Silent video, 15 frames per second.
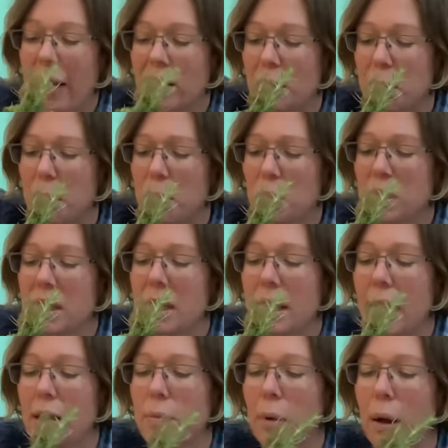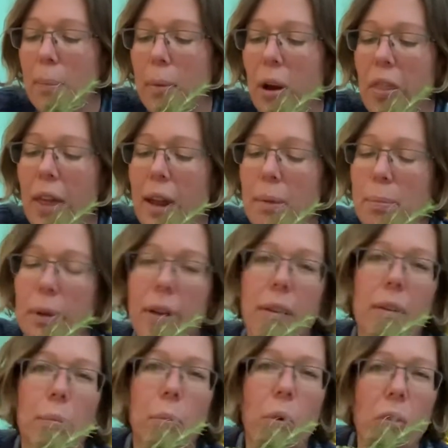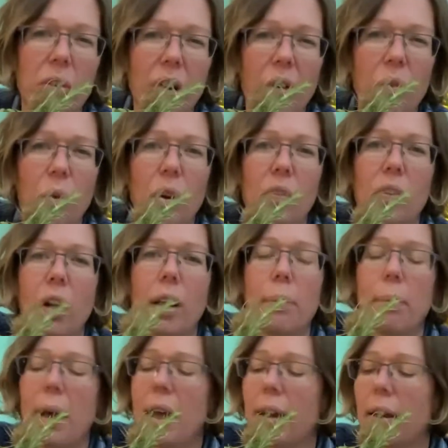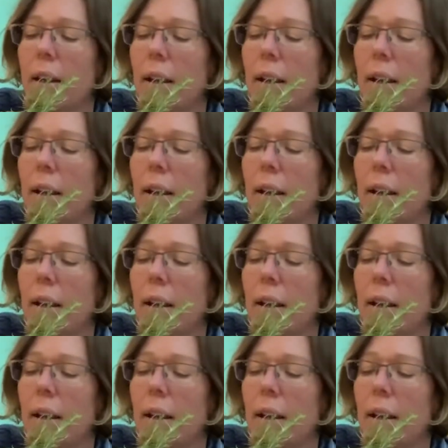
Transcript: There'll be more seed heads around by then because more stuff will have died back.